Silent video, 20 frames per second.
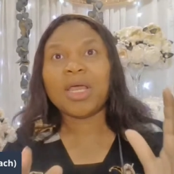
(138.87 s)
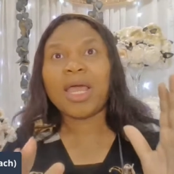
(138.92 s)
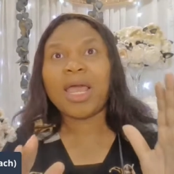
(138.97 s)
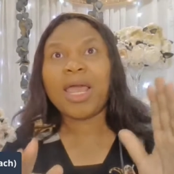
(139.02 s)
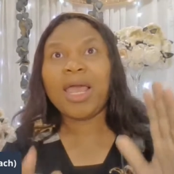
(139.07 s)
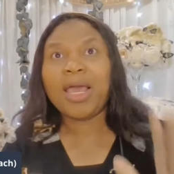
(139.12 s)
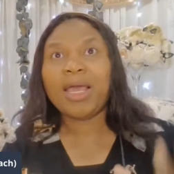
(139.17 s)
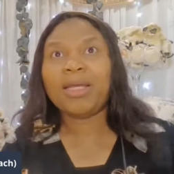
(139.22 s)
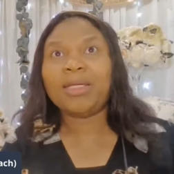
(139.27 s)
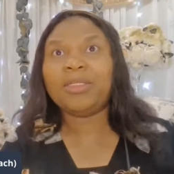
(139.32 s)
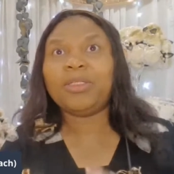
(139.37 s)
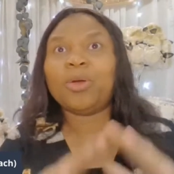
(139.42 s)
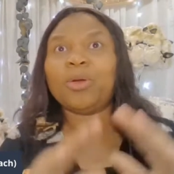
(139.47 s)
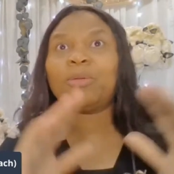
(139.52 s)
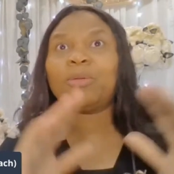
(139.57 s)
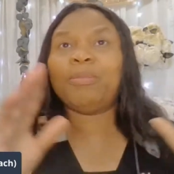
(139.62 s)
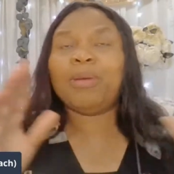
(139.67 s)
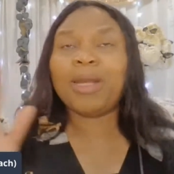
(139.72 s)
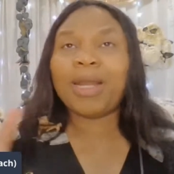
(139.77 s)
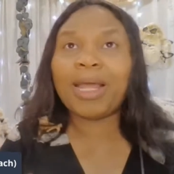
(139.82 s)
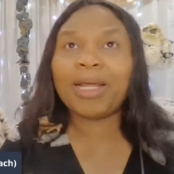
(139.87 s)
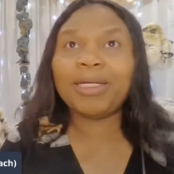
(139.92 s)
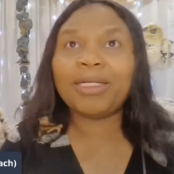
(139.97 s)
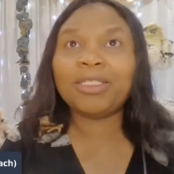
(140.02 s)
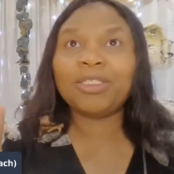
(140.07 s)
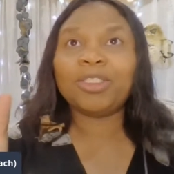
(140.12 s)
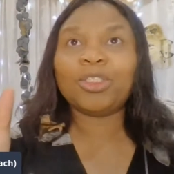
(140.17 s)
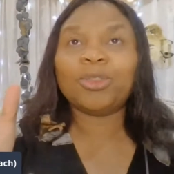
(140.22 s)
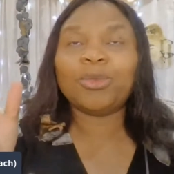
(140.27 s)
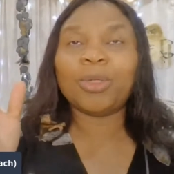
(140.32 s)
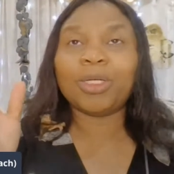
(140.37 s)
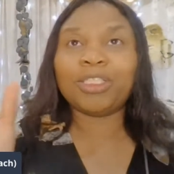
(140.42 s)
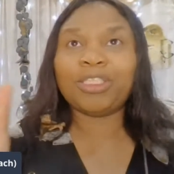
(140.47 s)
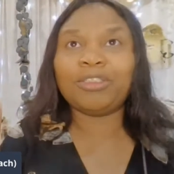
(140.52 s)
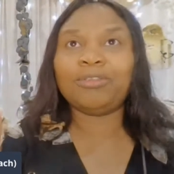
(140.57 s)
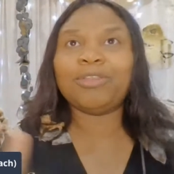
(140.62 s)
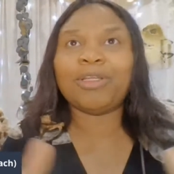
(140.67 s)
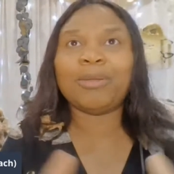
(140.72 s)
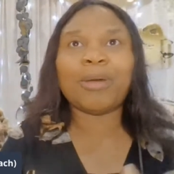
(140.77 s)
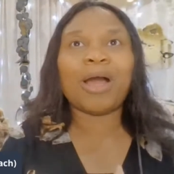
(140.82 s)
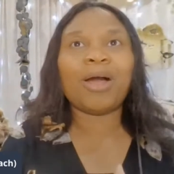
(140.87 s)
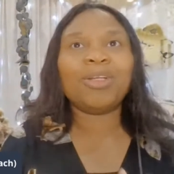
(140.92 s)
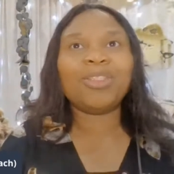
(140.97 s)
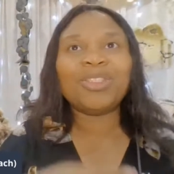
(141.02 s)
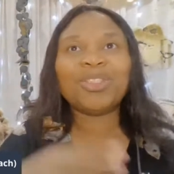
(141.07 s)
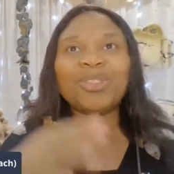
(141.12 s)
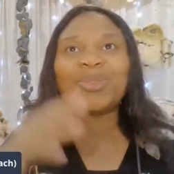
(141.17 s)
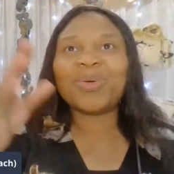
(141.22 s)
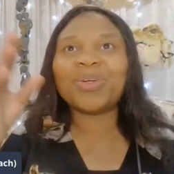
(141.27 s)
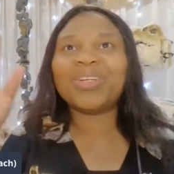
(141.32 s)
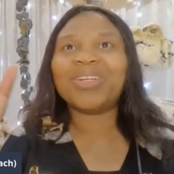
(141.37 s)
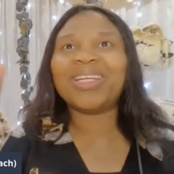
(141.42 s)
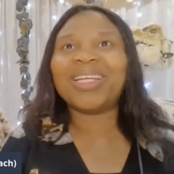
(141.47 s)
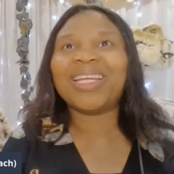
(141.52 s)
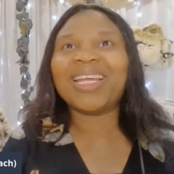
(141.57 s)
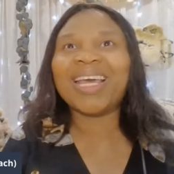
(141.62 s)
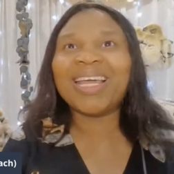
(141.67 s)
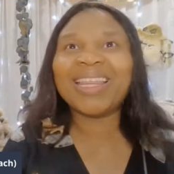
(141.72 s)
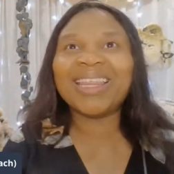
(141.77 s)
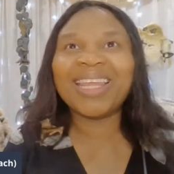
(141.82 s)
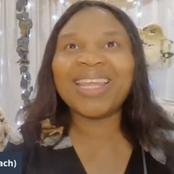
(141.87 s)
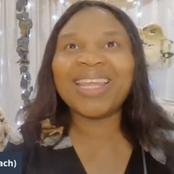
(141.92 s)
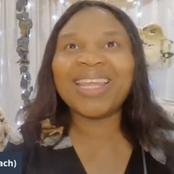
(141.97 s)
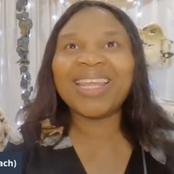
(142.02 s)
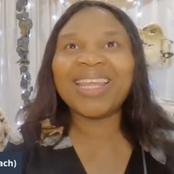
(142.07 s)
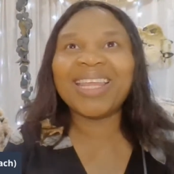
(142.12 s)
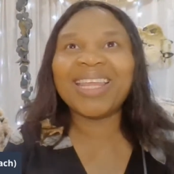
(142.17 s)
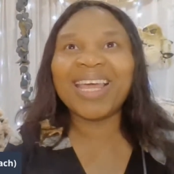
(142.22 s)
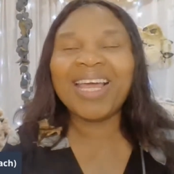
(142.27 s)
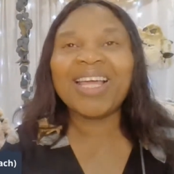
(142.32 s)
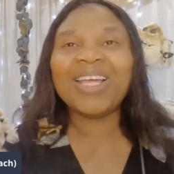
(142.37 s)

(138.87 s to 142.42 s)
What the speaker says: and not planning to achieve them. How do you want to get there?